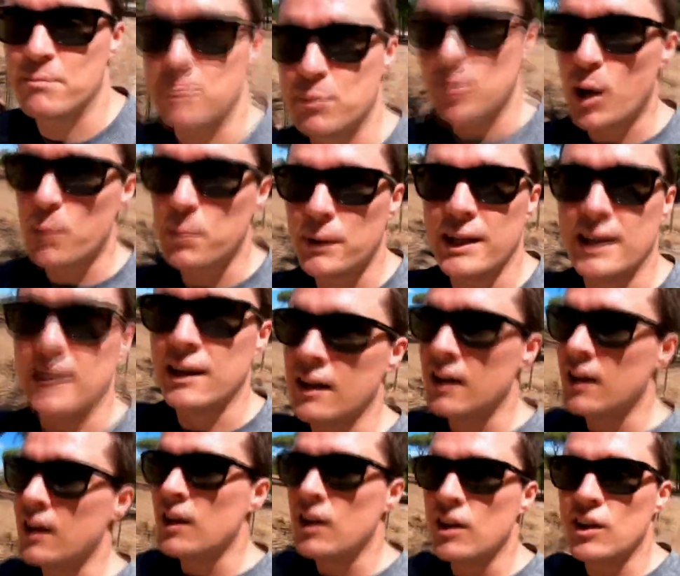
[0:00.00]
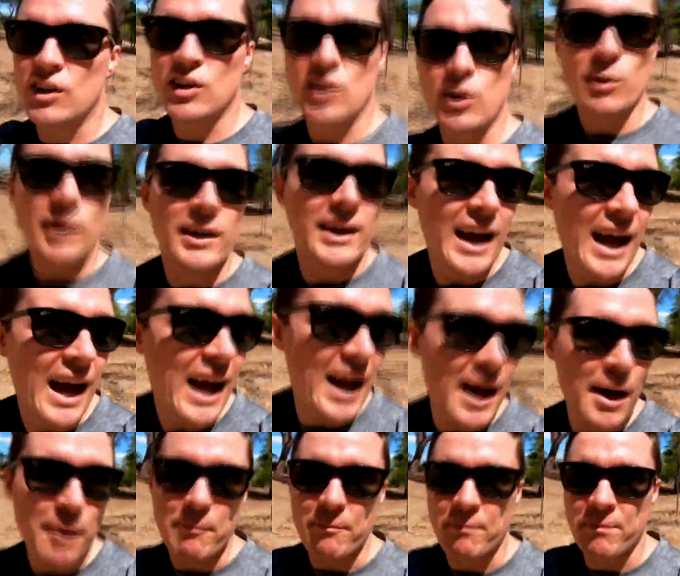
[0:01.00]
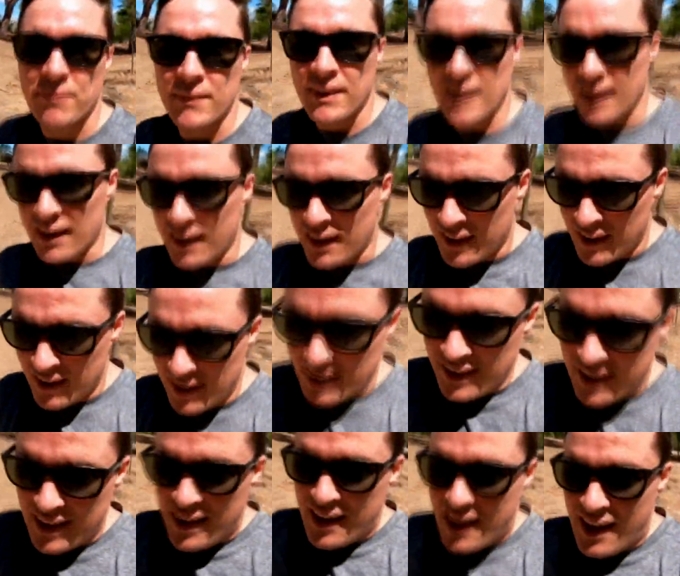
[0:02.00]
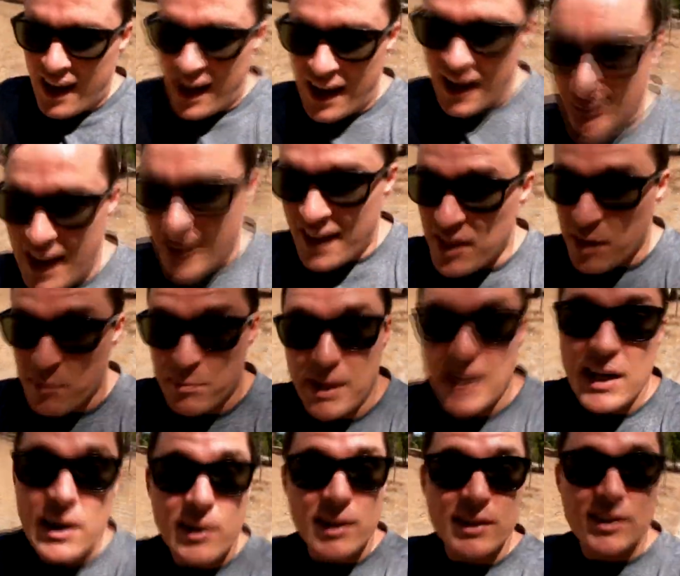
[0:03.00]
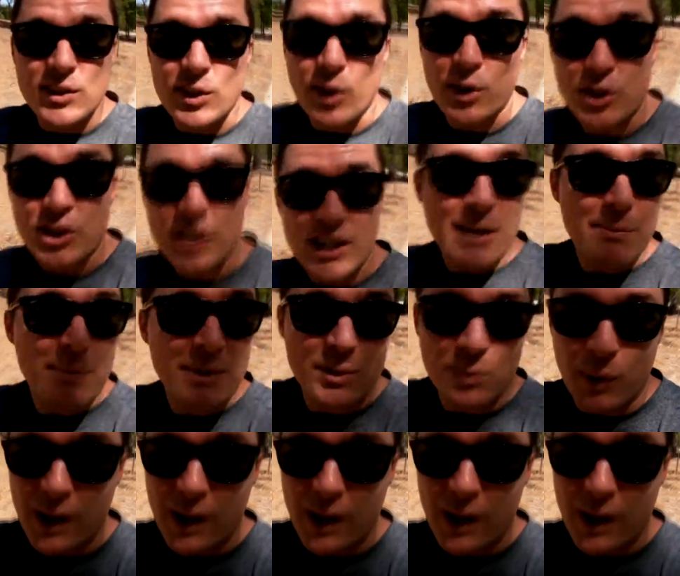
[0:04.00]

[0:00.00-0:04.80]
properly cured ham, and the beer is so cheap as